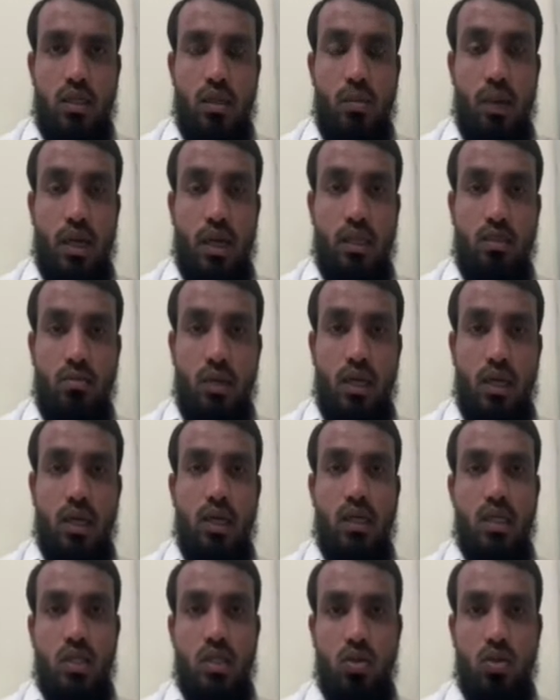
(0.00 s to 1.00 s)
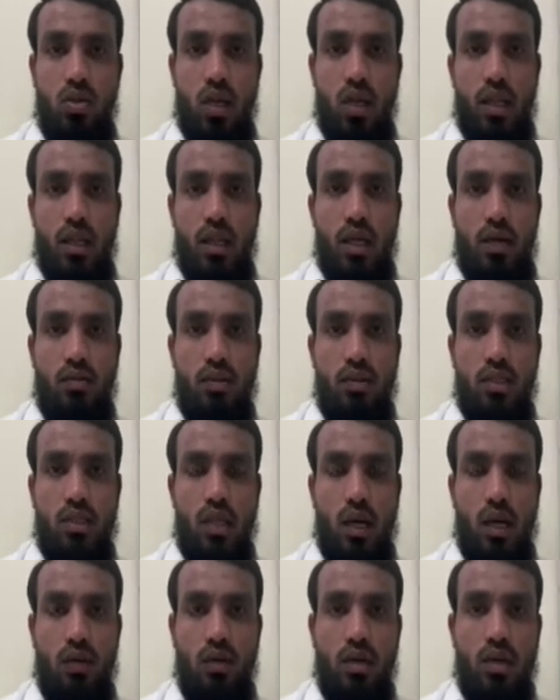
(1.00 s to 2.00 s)
Marismatic tissues are there,
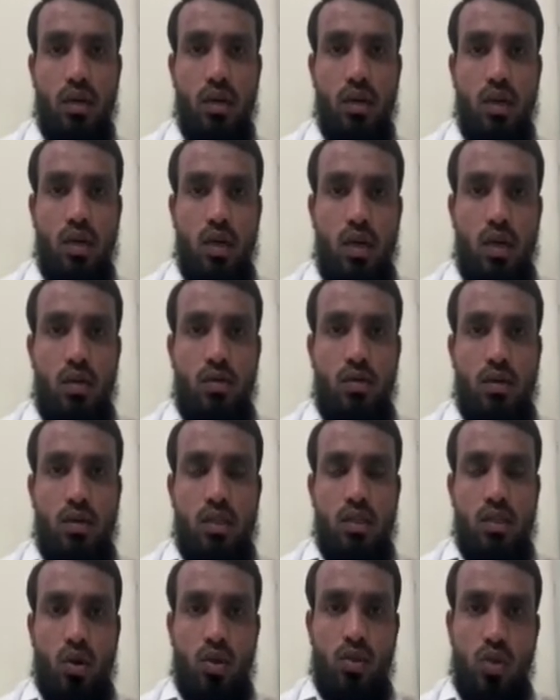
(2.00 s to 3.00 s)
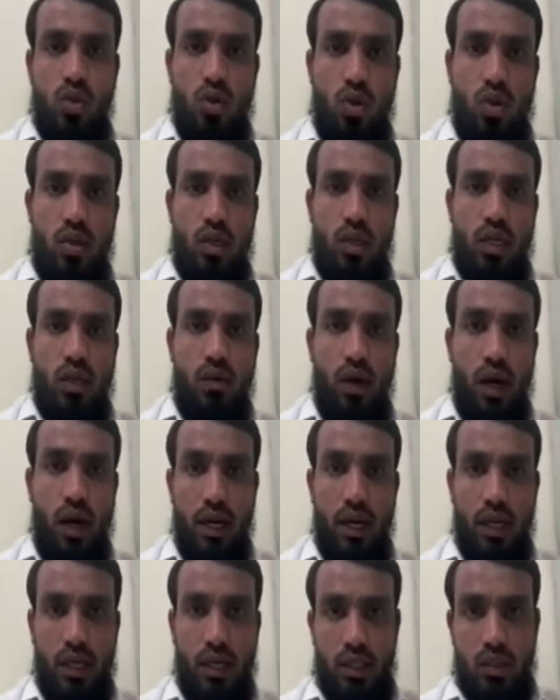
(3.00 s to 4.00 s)
which is also called the
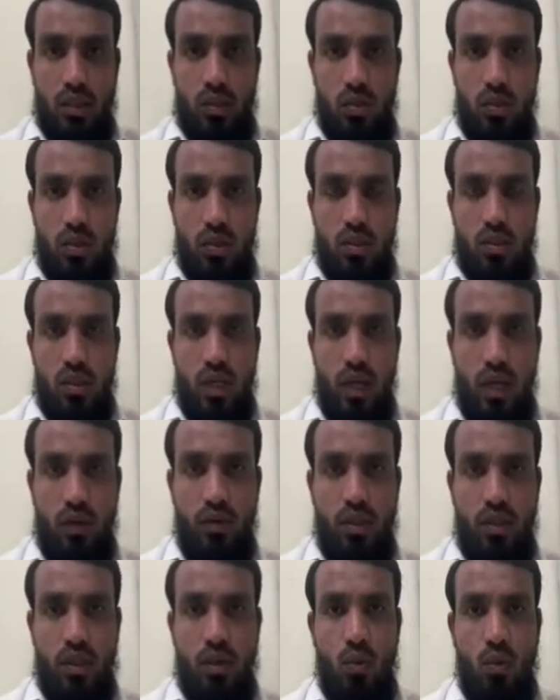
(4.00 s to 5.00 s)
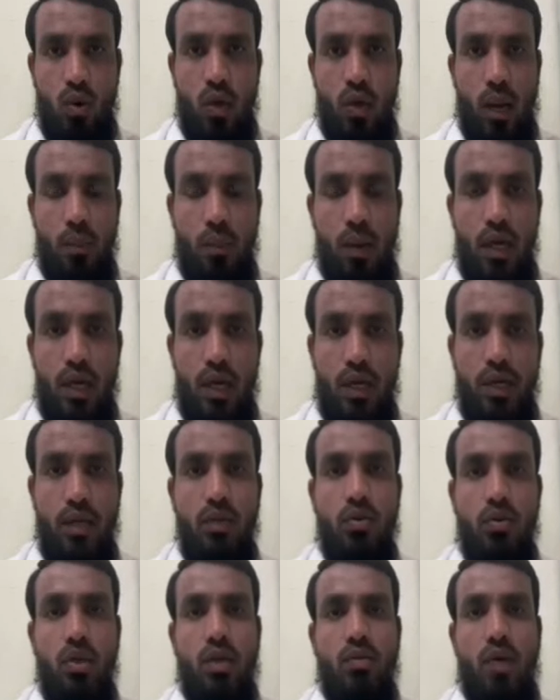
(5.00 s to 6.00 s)
dividing tissue. It is having the more ability
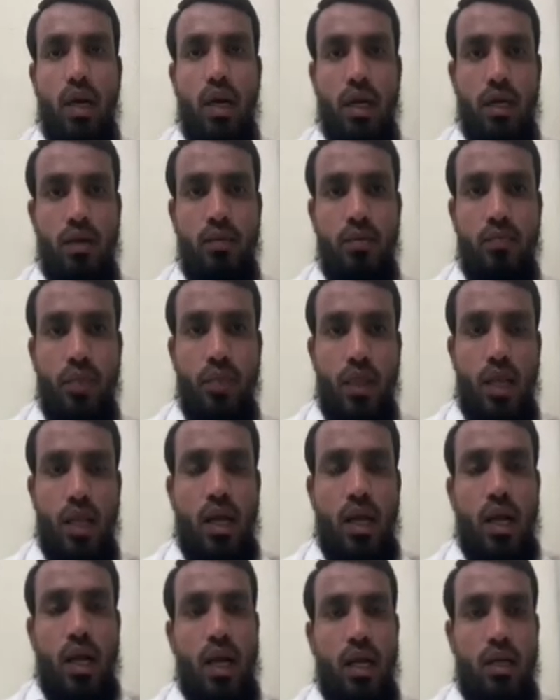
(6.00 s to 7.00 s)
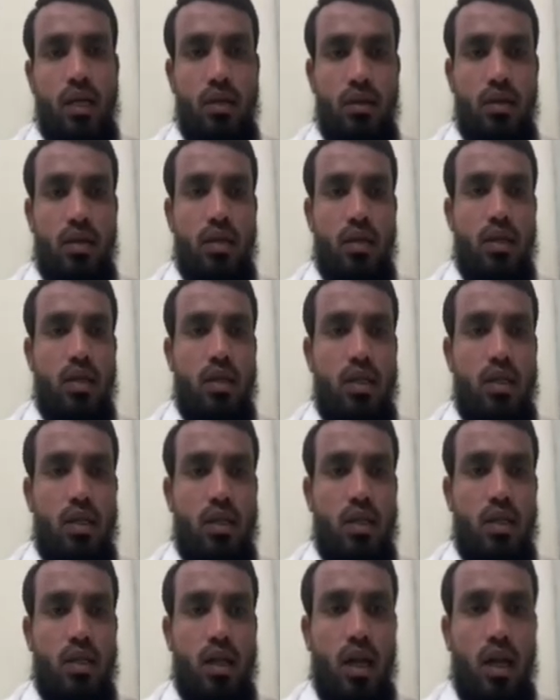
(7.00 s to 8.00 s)
to divide. And
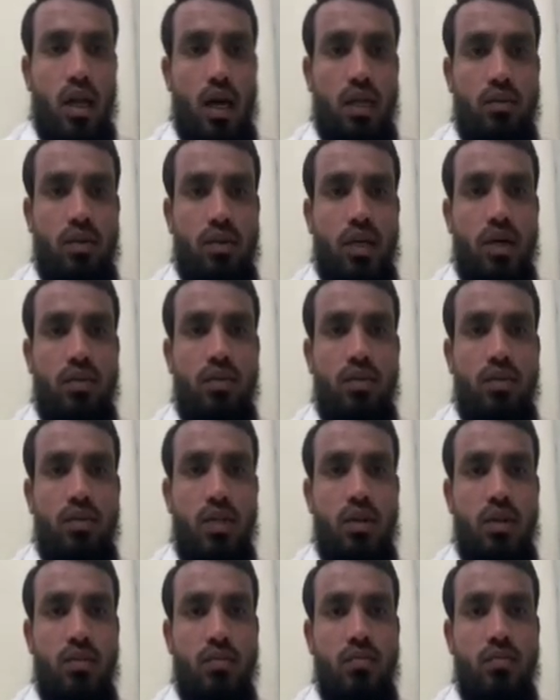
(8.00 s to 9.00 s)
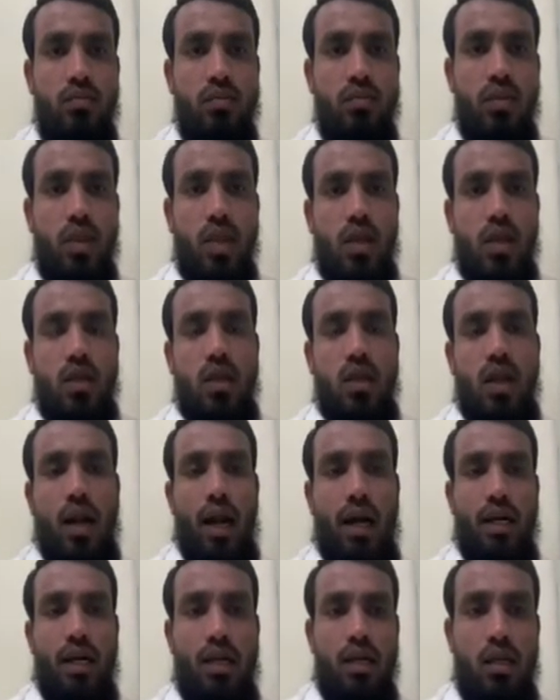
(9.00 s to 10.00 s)
in the last we have seen the
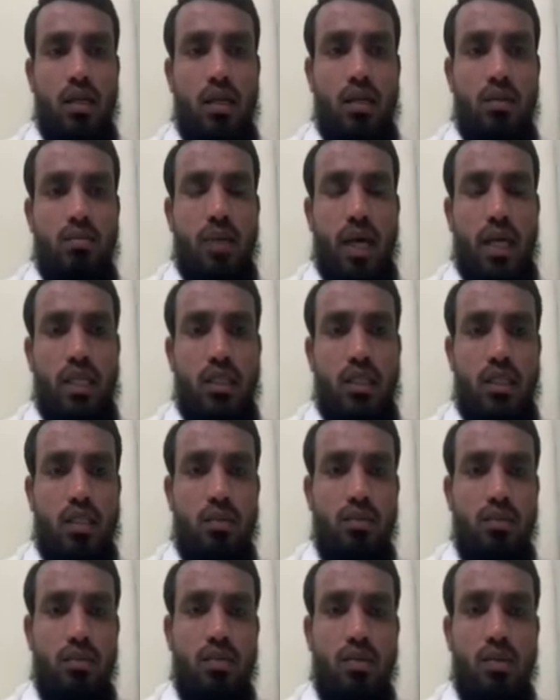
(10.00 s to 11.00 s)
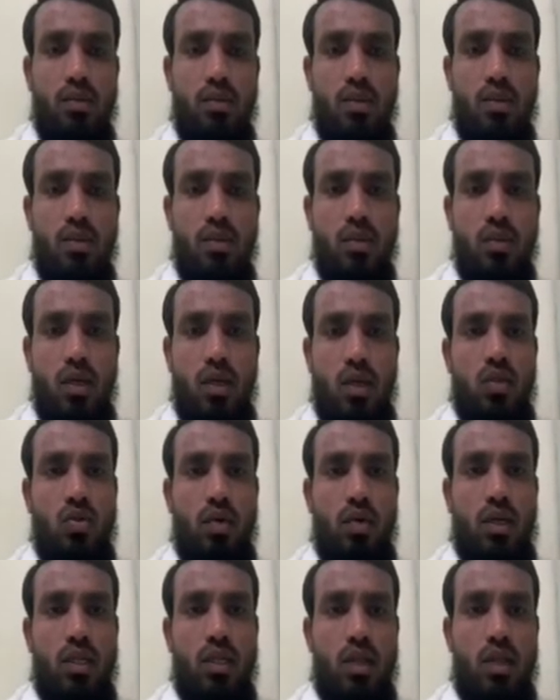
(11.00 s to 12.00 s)
lateral meristem. So
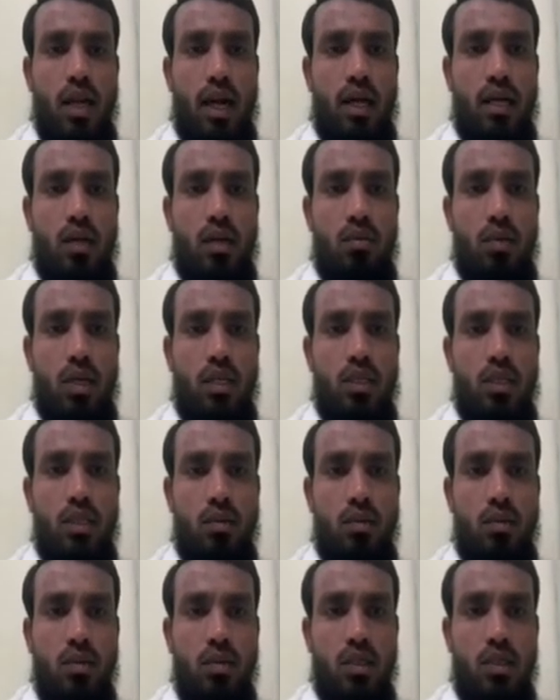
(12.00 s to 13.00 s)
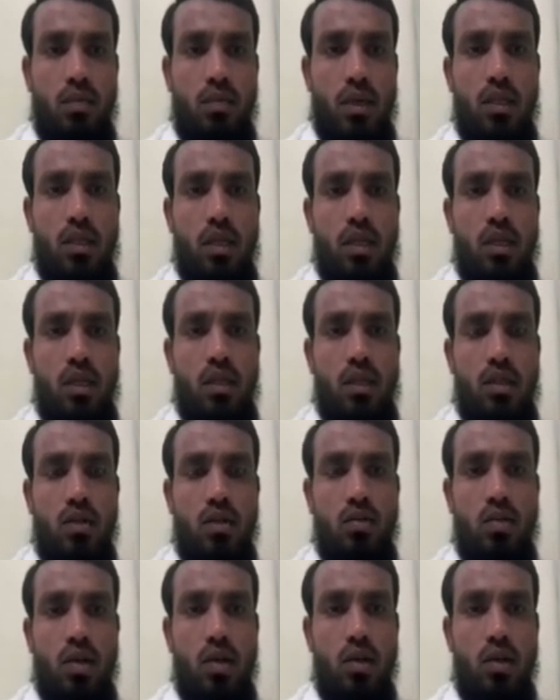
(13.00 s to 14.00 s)
what is lateral meristem? It is present in the